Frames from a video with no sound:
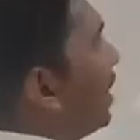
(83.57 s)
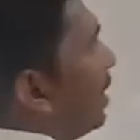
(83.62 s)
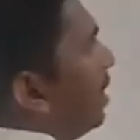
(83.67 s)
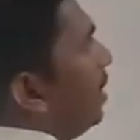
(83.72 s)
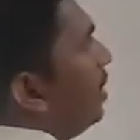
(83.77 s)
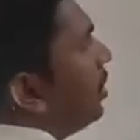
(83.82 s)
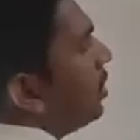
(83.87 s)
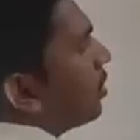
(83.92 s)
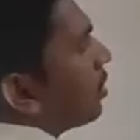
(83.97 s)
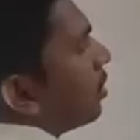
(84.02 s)

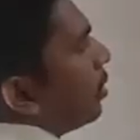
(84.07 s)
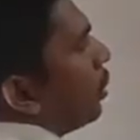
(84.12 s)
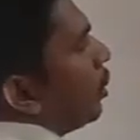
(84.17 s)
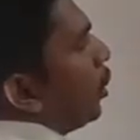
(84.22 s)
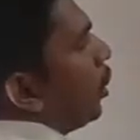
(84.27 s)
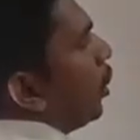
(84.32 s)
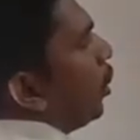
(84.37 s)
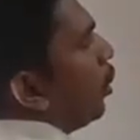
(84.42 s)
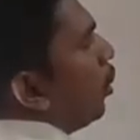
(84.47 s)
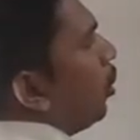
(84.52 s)
is
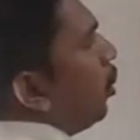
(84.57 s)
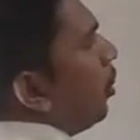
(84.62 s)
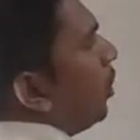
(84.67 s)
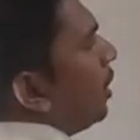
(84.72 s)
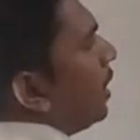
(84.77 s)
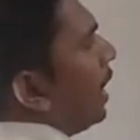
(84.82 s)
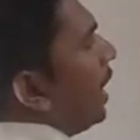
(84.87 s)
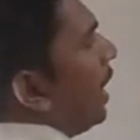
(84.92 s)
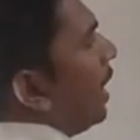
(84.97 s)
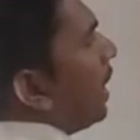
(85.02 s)

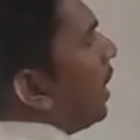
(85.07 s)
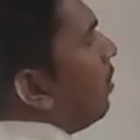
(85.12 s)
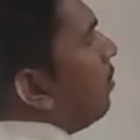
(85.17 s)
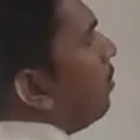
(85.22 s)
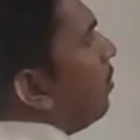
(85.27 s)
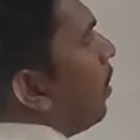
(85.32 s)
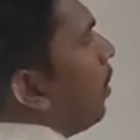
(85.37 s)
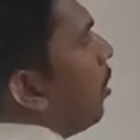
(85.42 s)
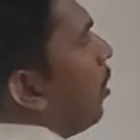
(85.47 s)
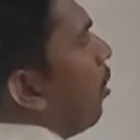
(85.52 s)
total
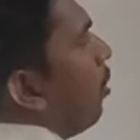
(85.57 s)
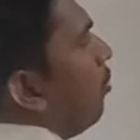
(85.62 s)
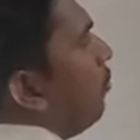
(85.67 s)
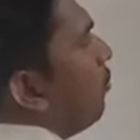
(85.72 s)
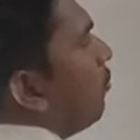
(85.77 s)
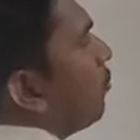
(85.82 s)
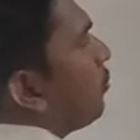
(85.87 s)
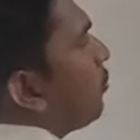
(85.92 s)
number of